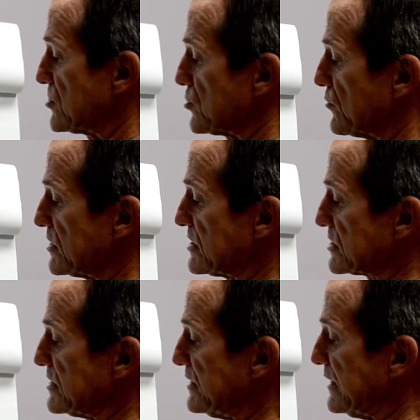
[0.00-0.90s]
So this
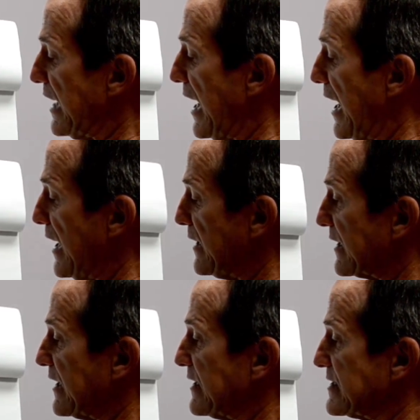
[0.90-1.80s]
is
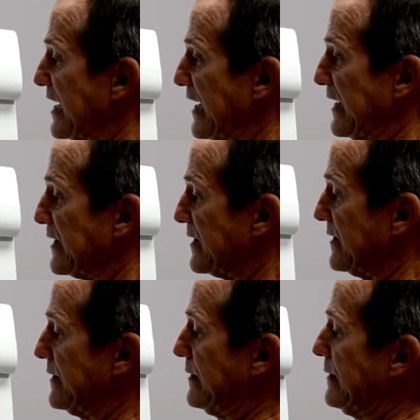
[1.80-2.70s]
non-contained.
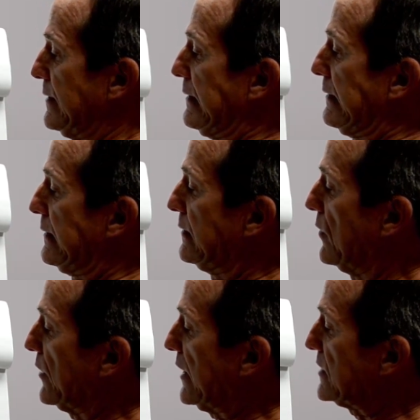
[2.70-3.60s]

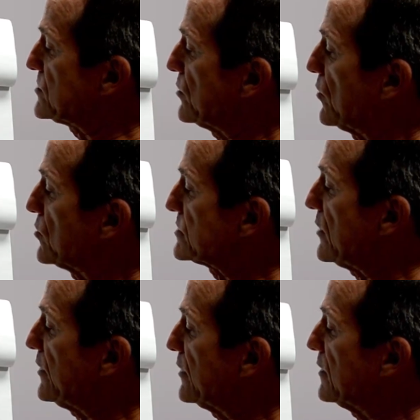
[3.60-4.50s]
Okay, so it goes
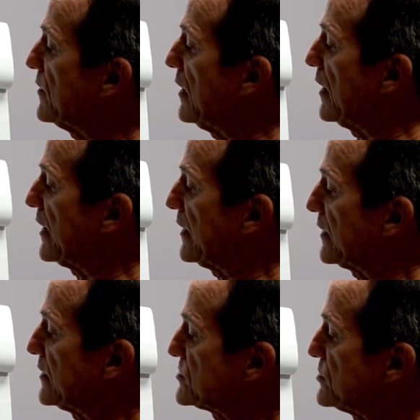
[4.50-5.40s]
out here. Again,
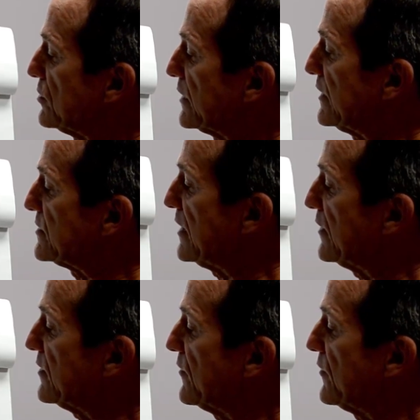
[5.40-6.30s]
it can still
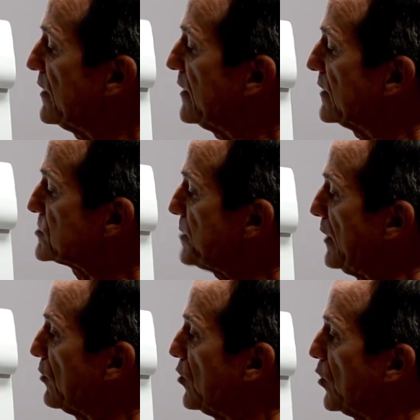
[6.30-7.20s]
indent the uh,
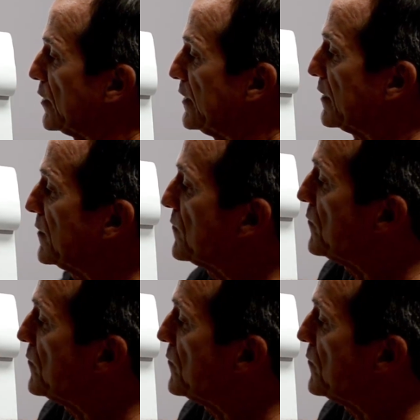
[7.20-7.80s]
spinal cord here.